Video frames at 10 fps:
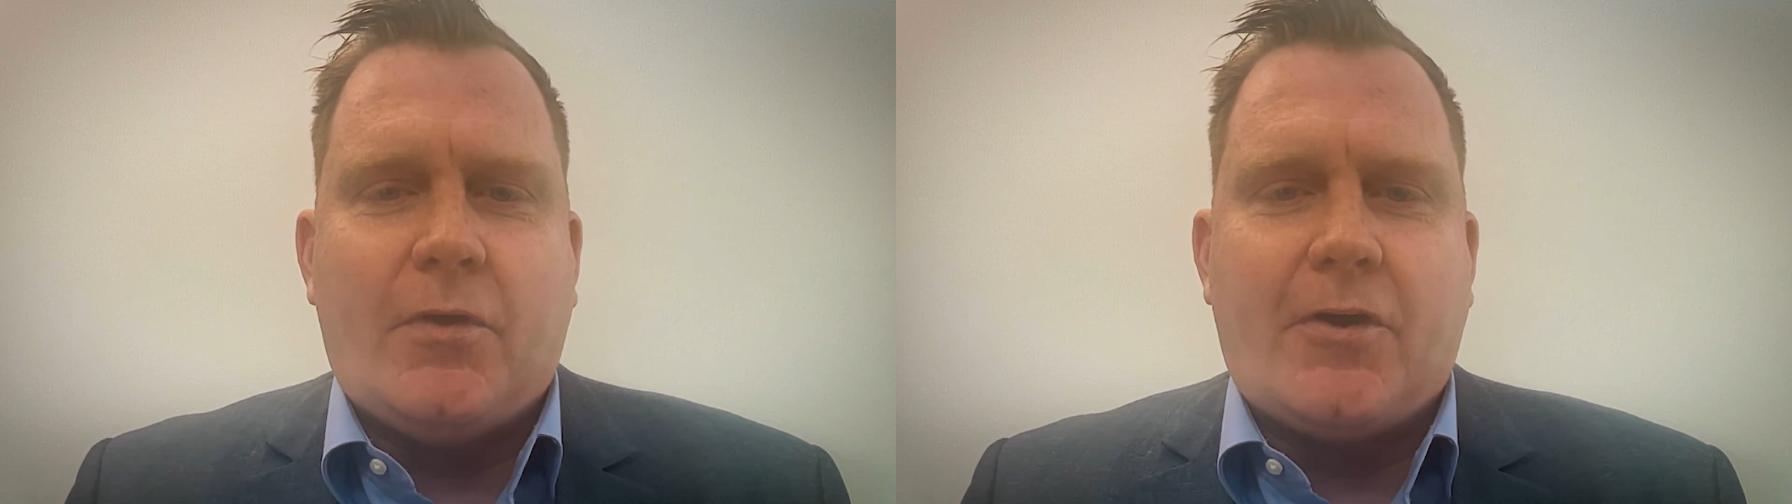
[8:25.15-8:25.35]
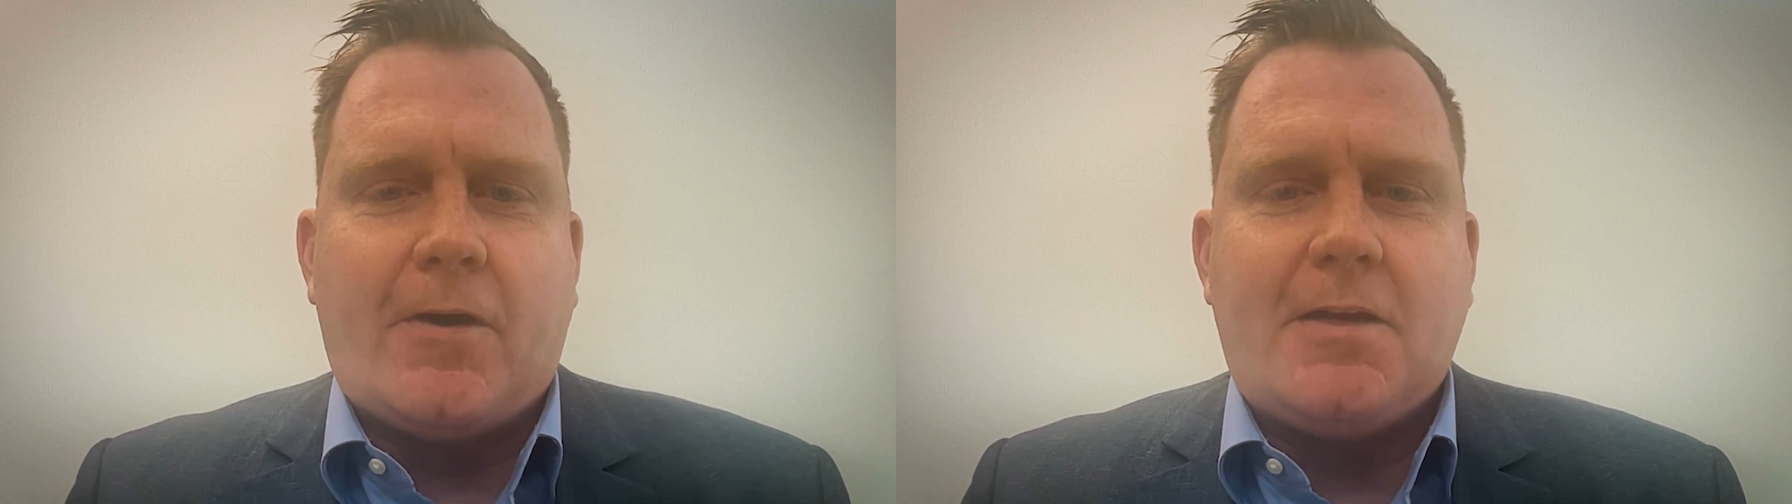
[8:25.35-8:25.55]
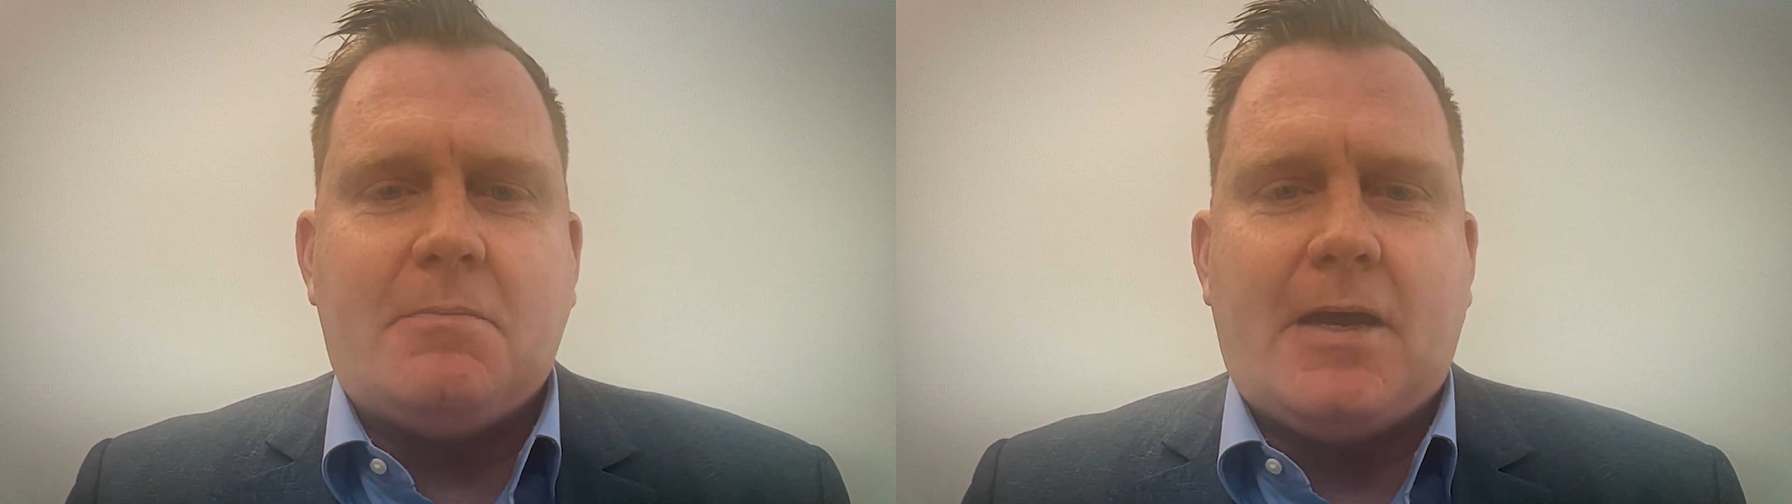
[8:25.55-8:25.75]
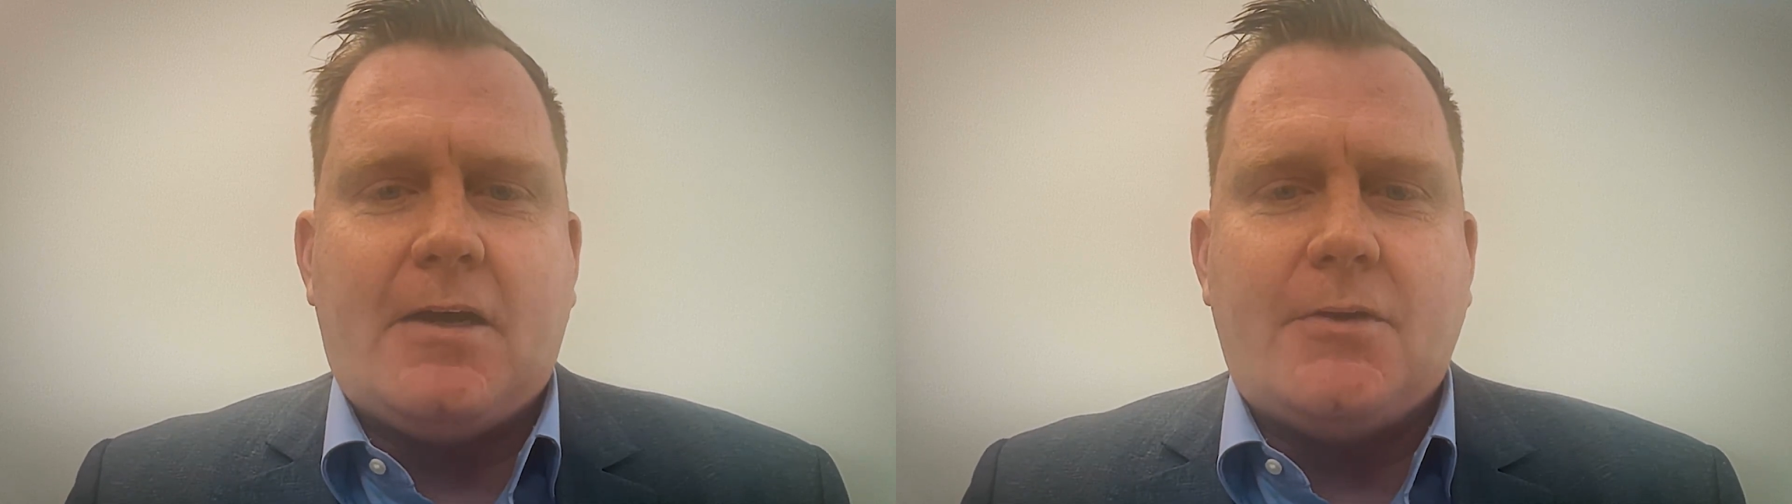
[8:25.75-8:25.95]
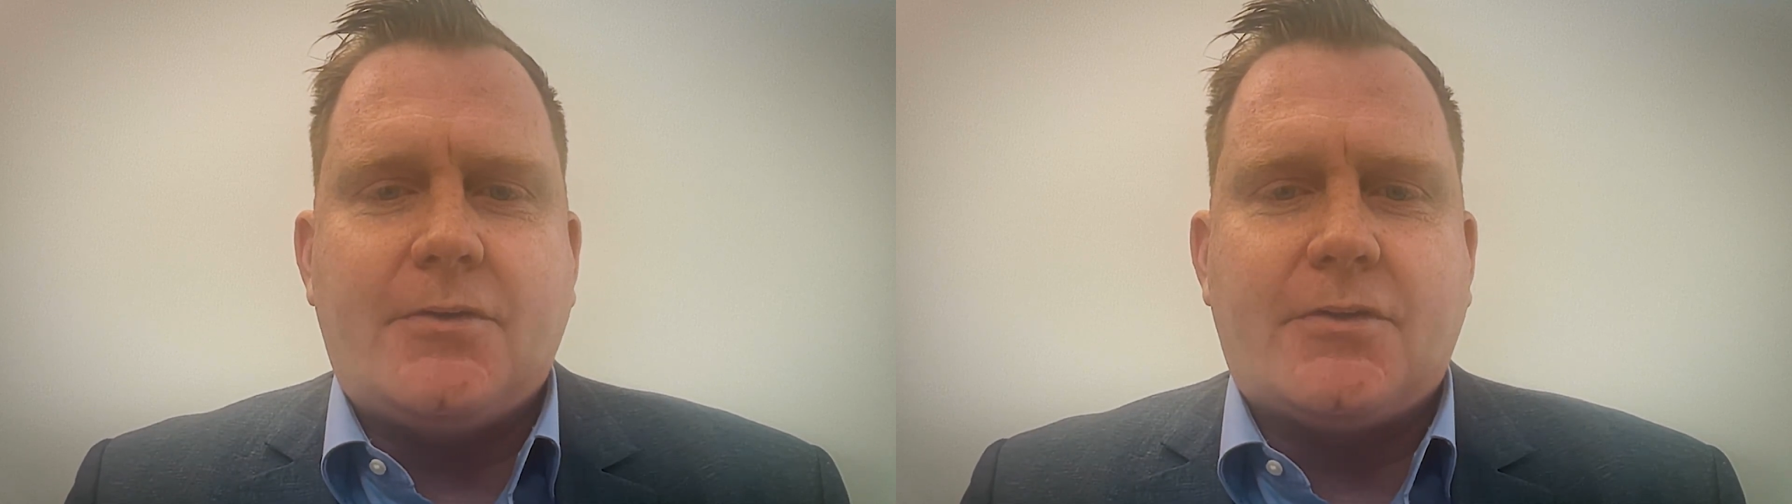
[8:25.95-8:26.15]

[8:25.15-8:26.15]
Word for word: with our inbound round